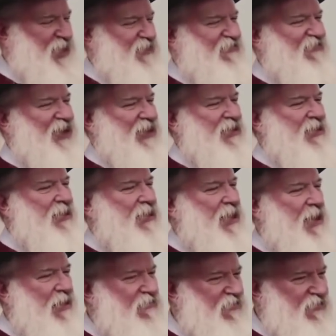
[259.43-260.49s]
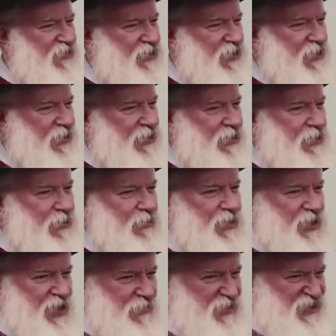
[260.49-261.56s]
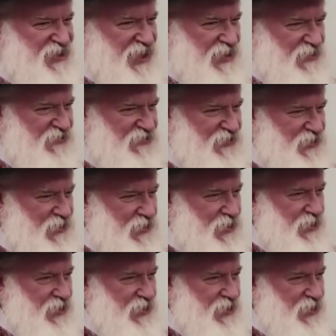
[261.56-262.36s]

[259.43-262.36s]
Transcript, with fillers: and he fell in love with himself.